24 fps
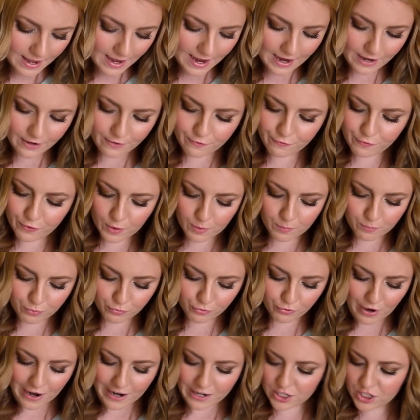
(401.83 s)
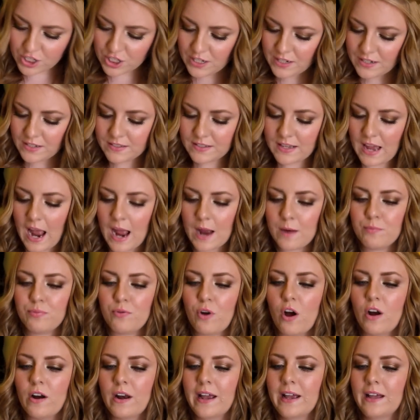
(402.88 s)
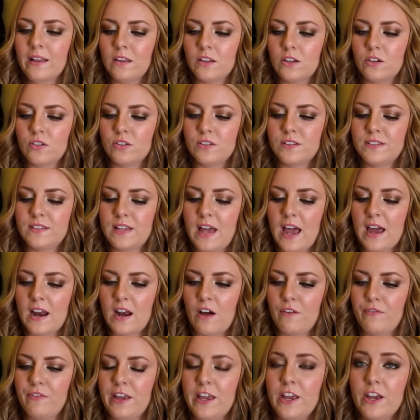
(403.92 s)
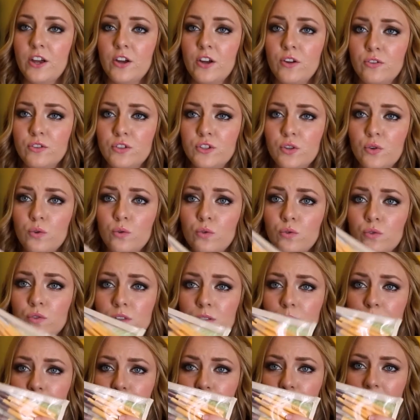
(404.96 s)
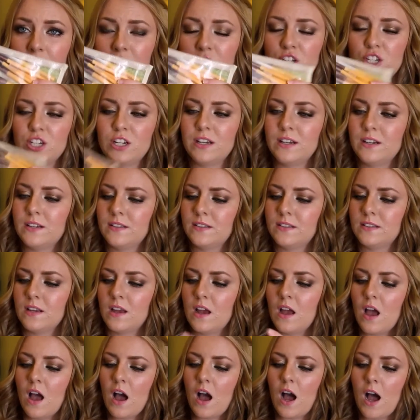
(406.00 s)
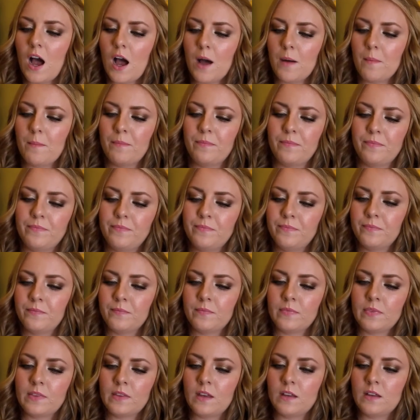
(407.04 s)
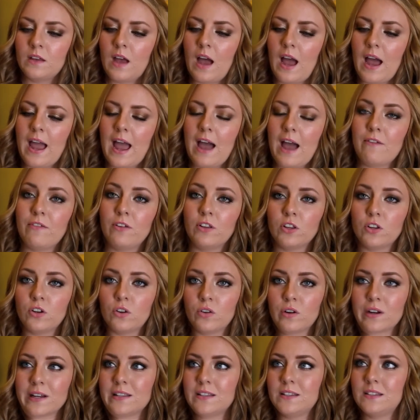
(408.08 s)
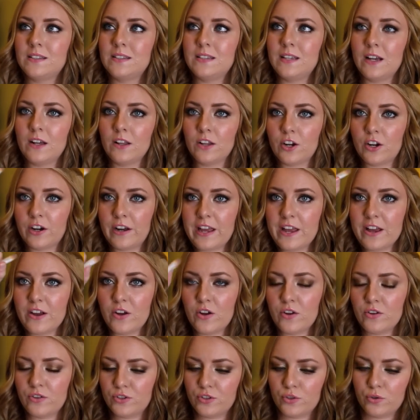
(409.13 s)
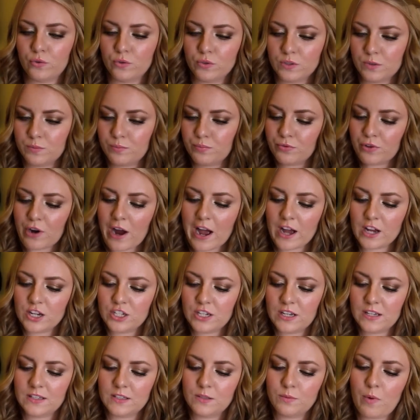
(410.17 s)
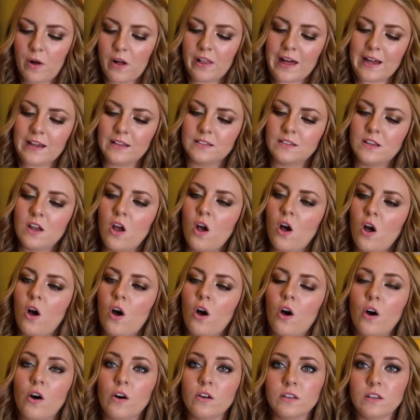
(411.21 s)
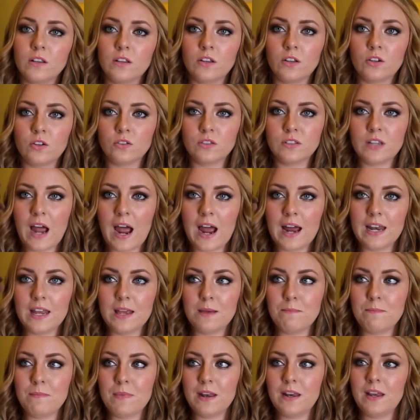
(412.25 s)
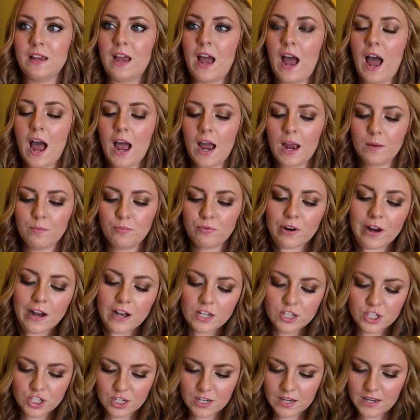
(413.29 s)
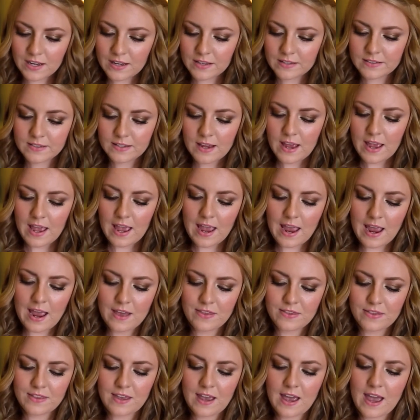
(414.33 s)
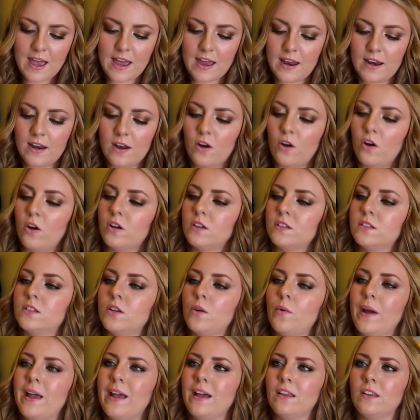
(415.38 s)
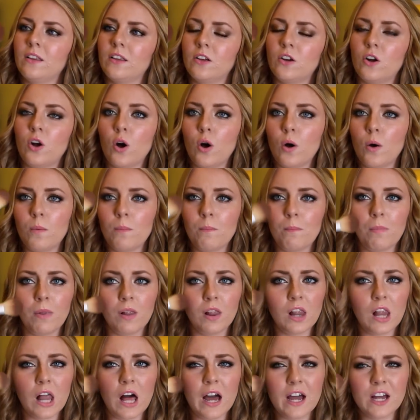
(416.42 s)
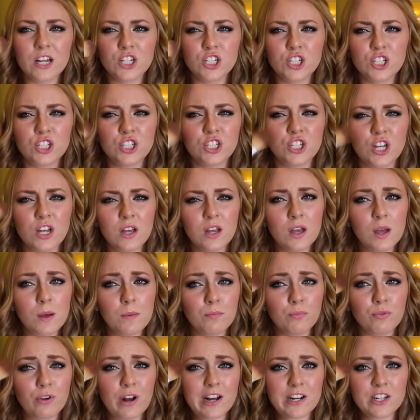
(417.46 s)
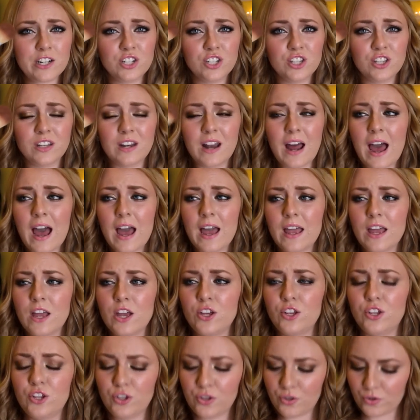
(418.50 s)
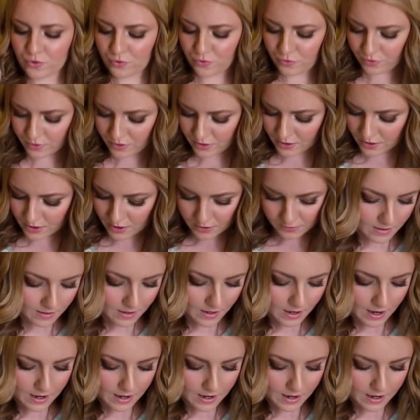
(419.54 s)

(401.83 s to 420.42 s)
And for brushes, I brought a little set of Eco Tools brushes. Um, I have a little concealer Eco Tools brush as well as all the little tiny mini eye brushes and then also a little blush brush that I used.